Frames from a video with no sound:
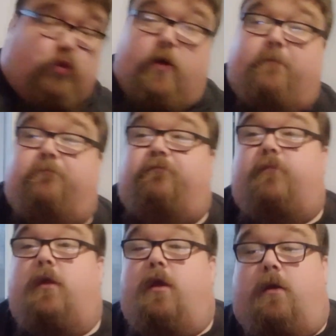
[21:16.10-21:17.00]
to him.
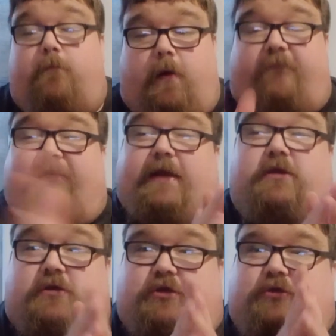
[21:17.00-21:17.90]
But
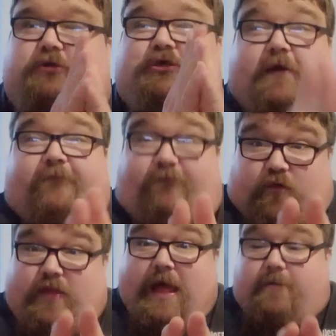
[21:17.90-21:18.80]
thanks, Chef,
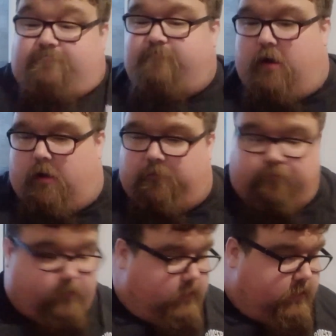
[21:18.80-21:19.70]
for that.
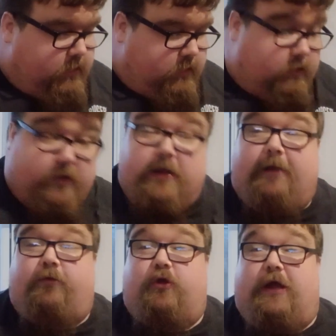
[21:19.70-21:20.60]
You didn't
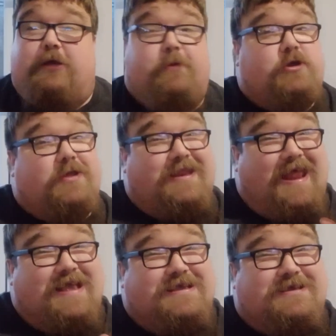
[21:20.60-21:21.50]
have to do that, especially the
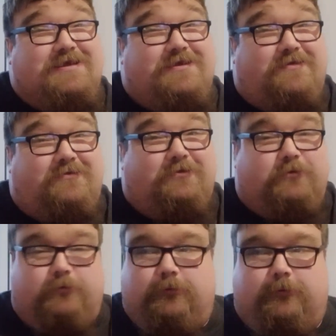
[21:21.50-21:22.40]
NES.
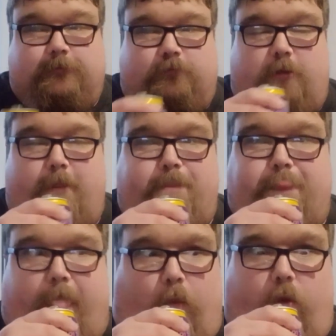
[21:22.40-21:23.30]

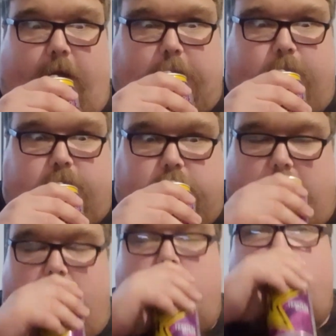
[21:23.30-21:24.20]
I wasn't expecting
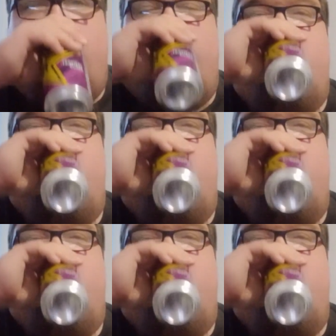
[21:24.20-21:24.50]
that.